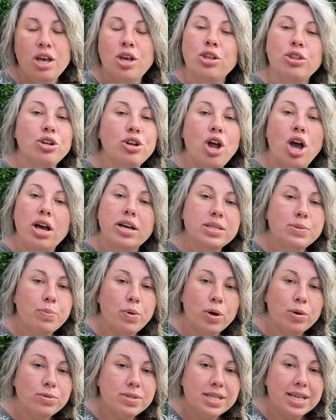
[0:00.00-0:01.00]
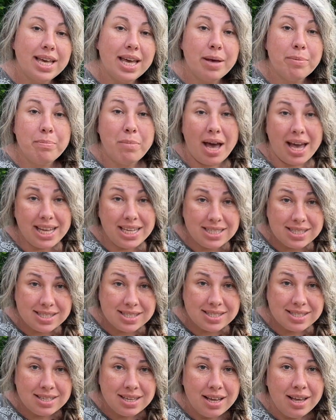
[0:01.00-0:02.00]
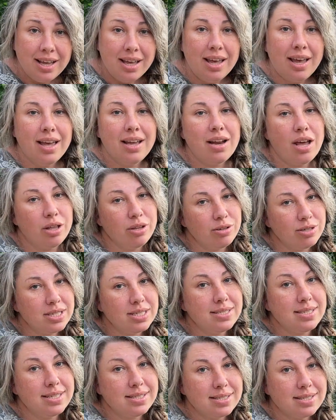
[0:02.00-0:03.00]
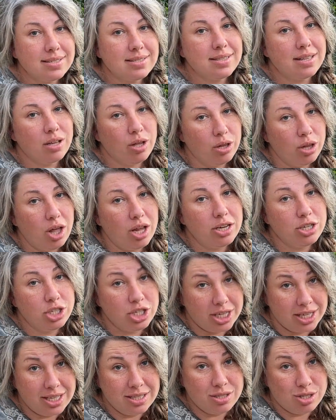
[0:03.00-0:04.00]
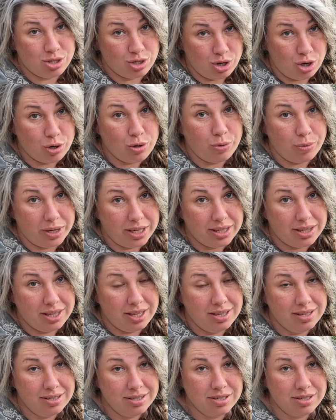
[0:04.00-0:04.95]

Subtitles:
they're not as prone to get mites and other diseases that a lot of chickens struggle with.